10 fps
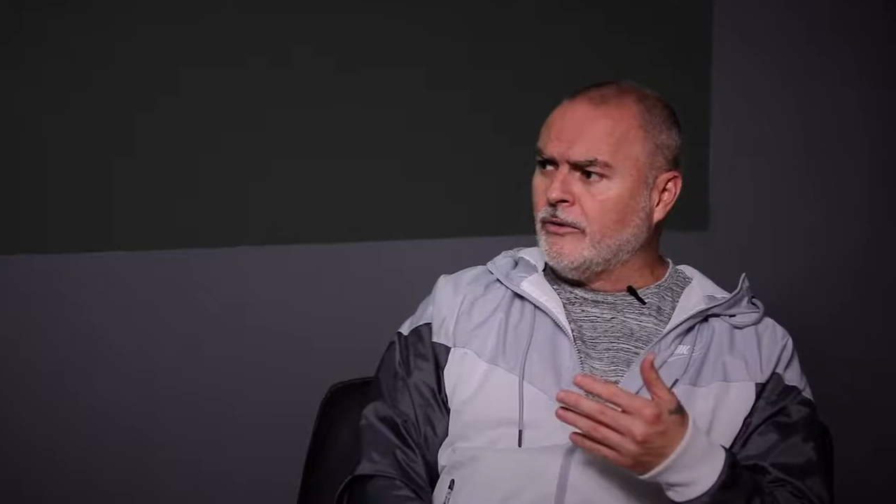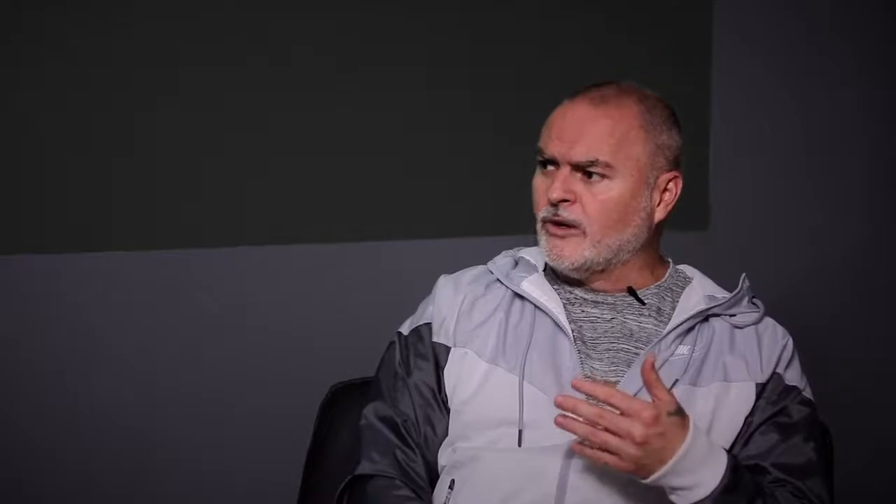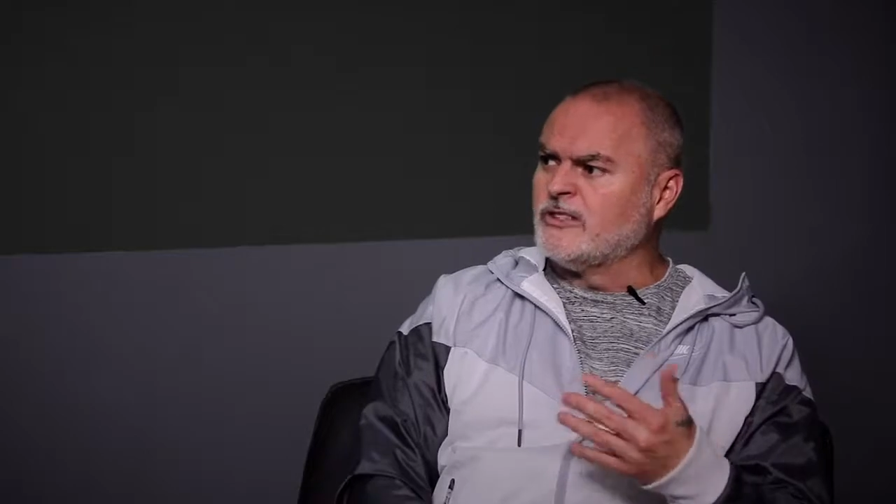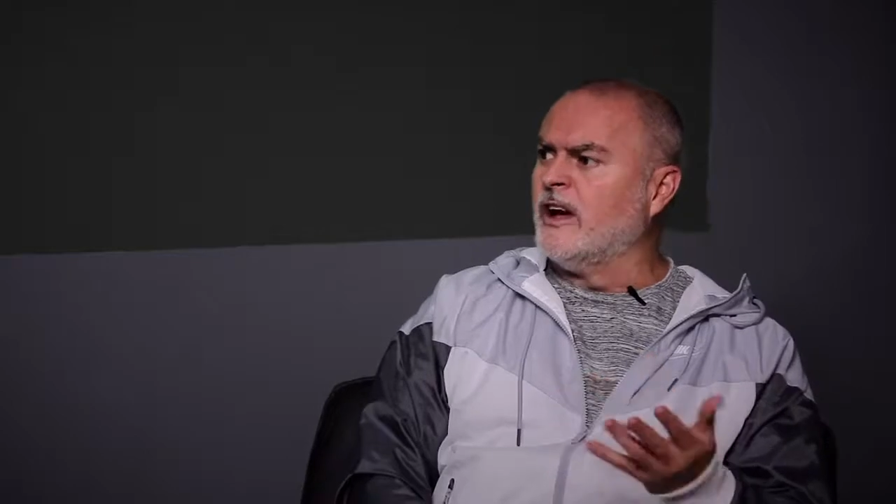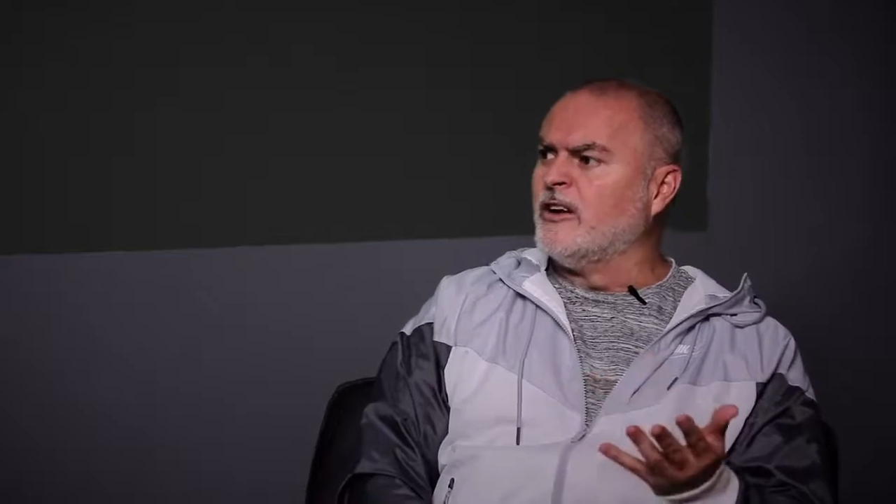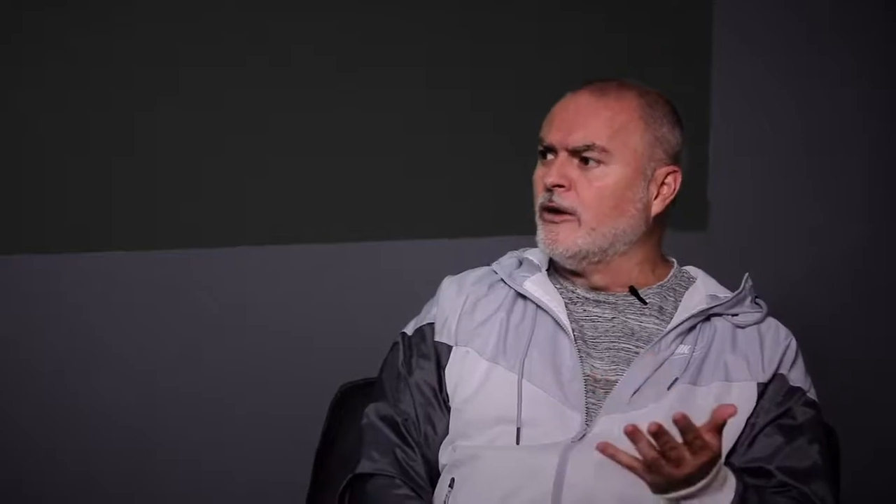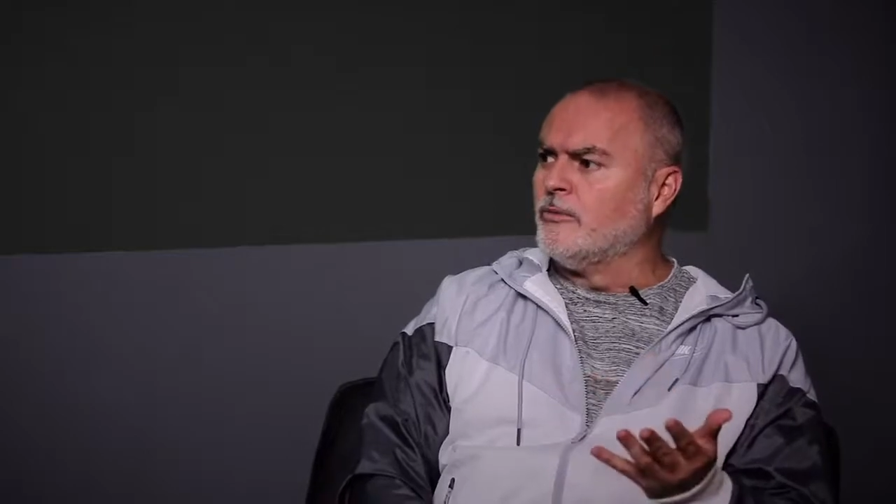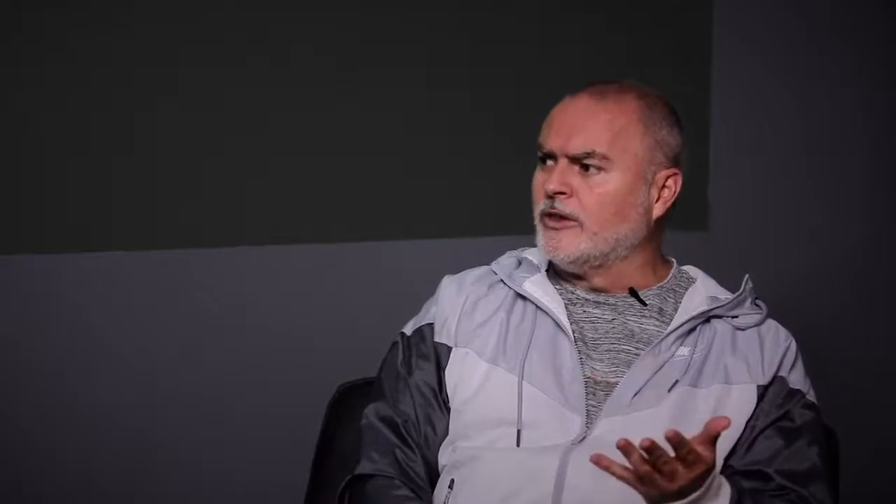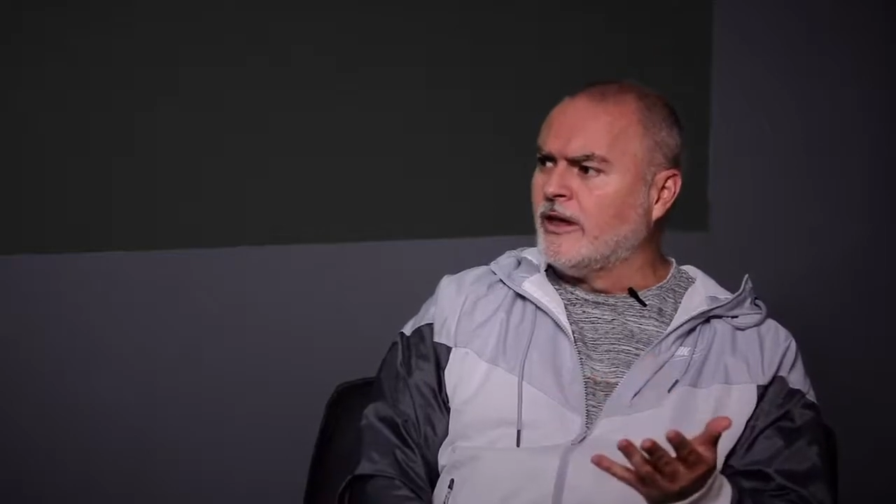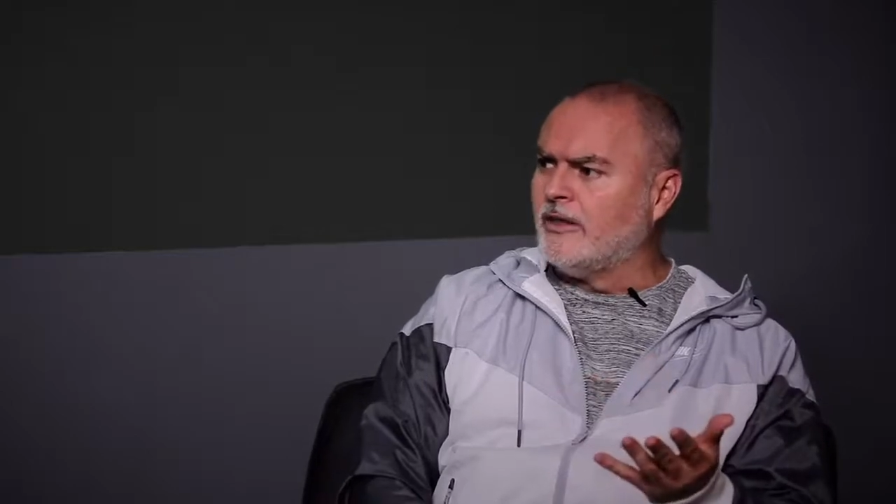what's going
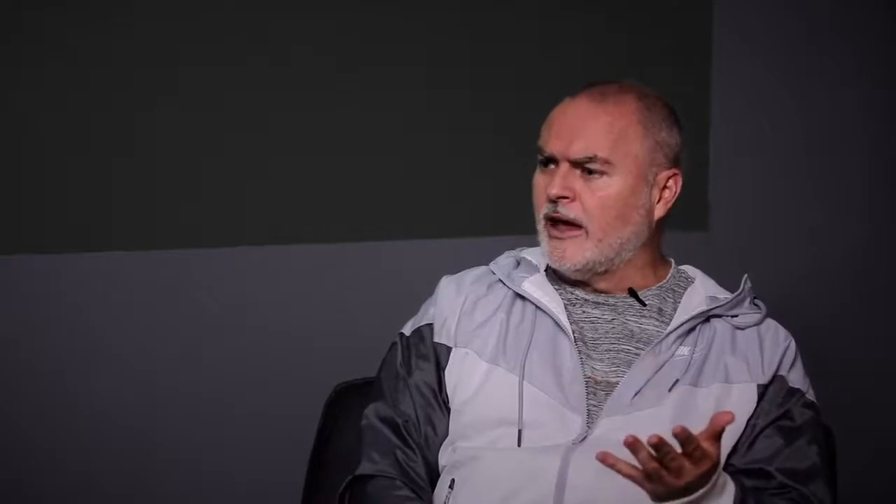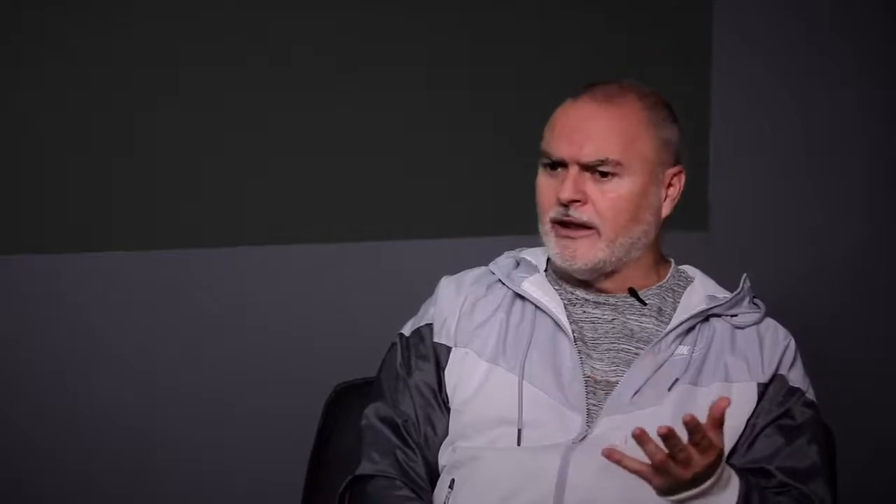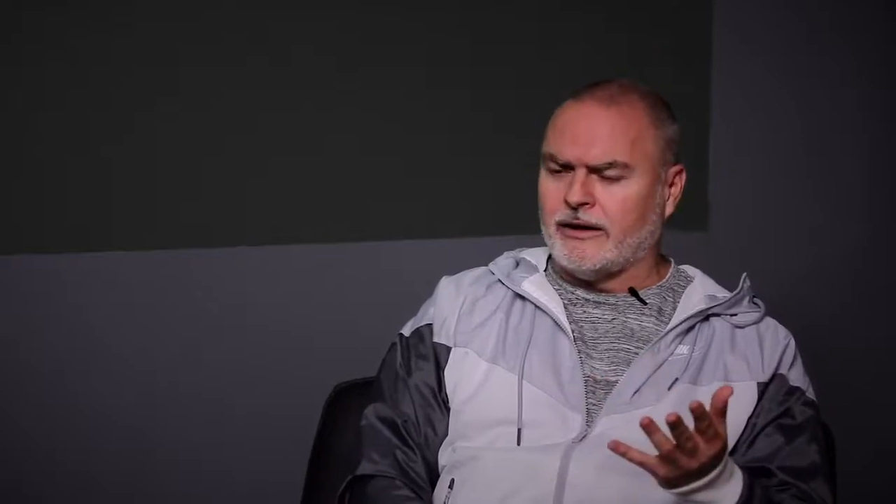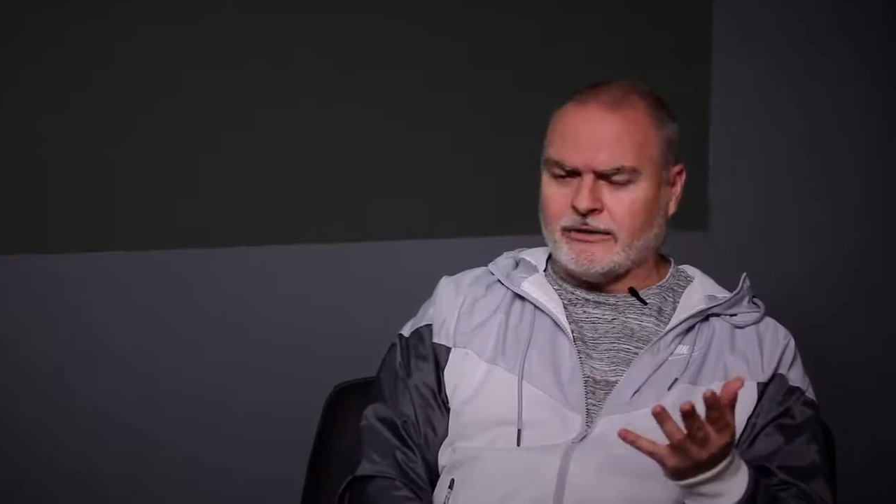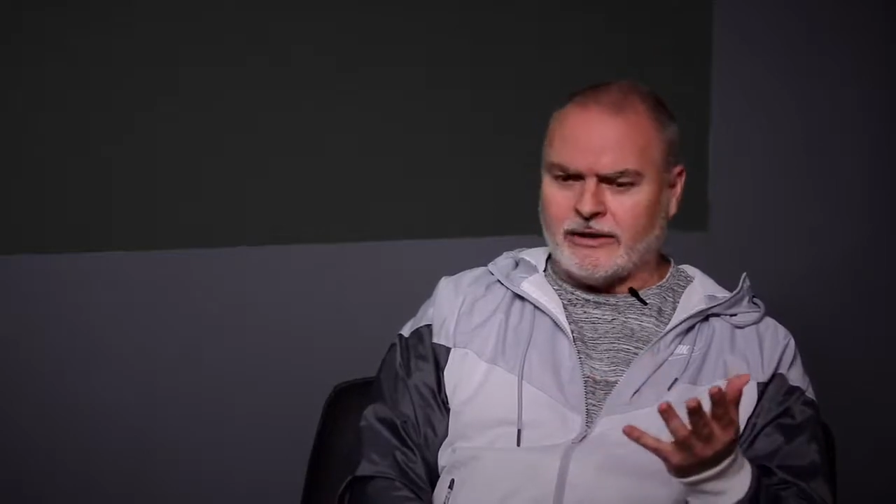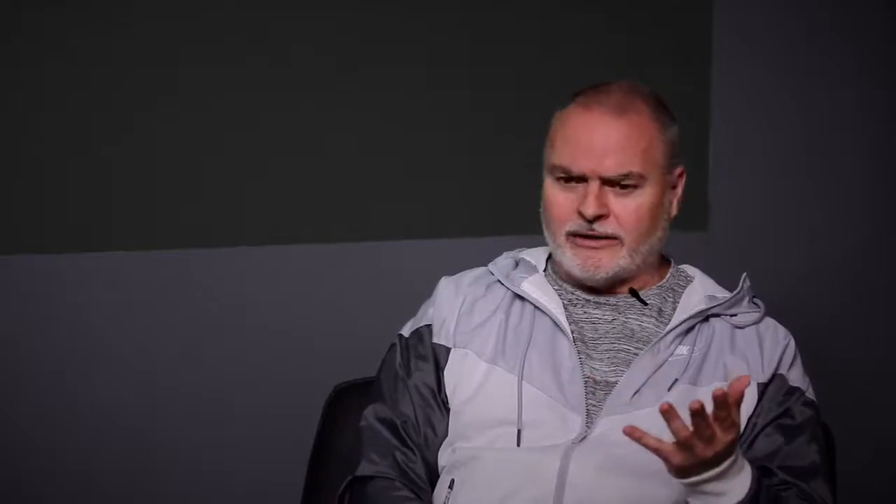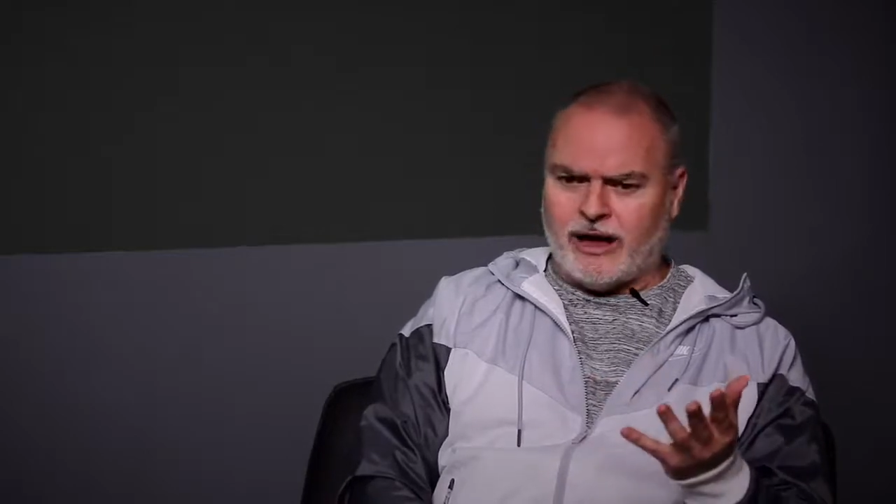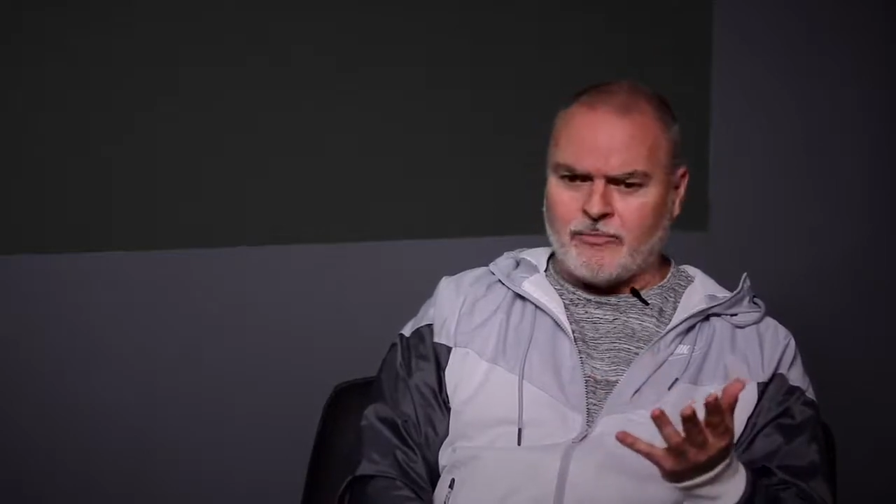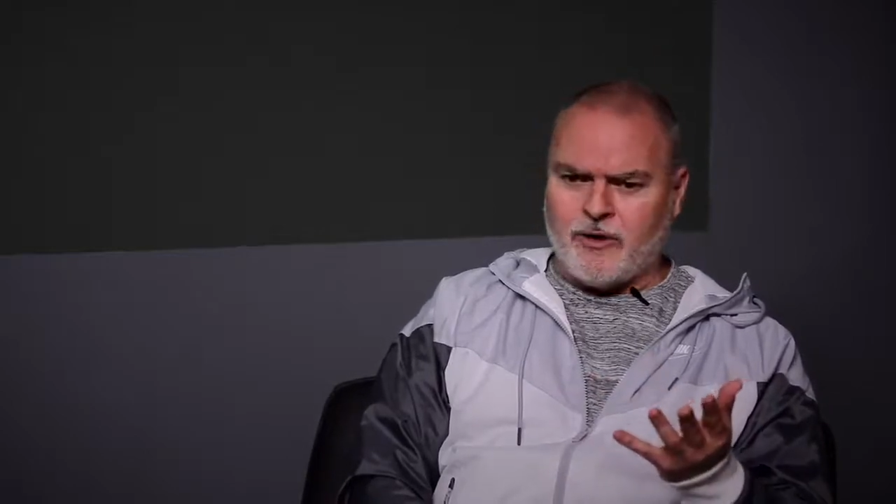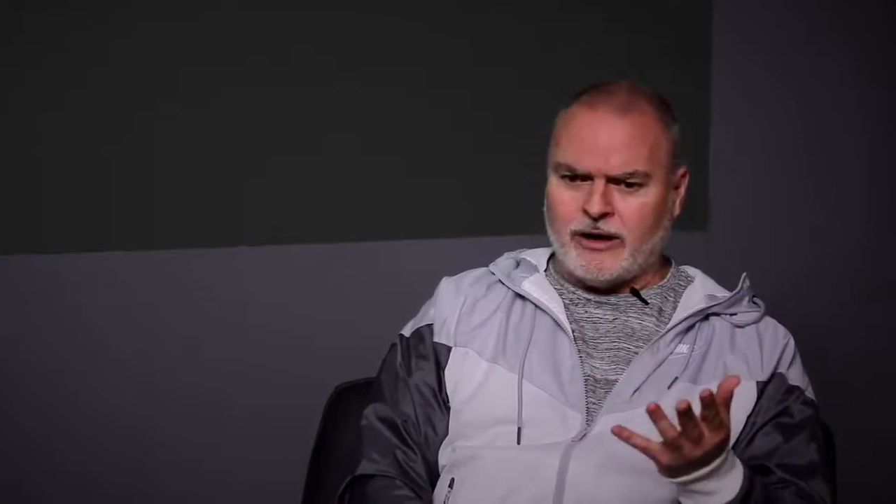on with they had an
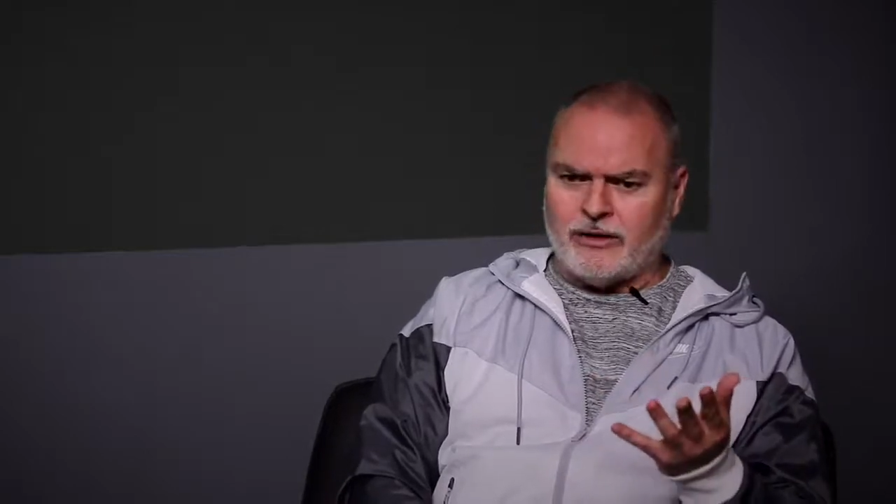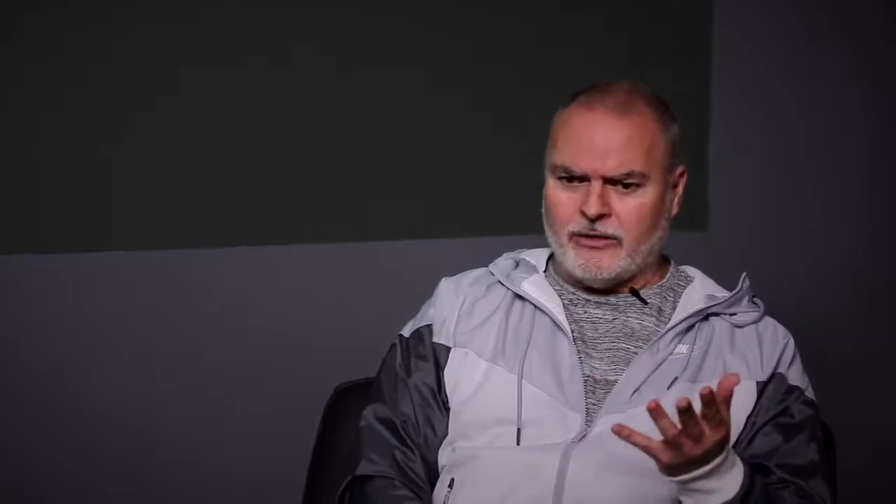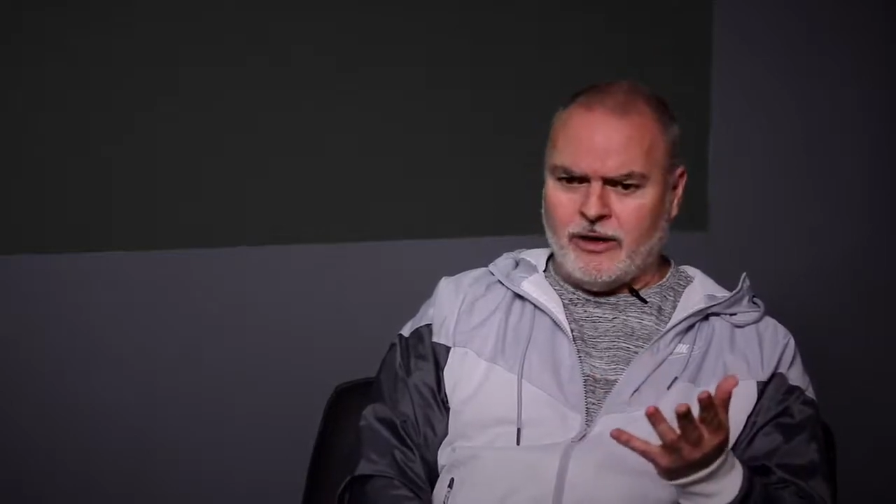outbreak.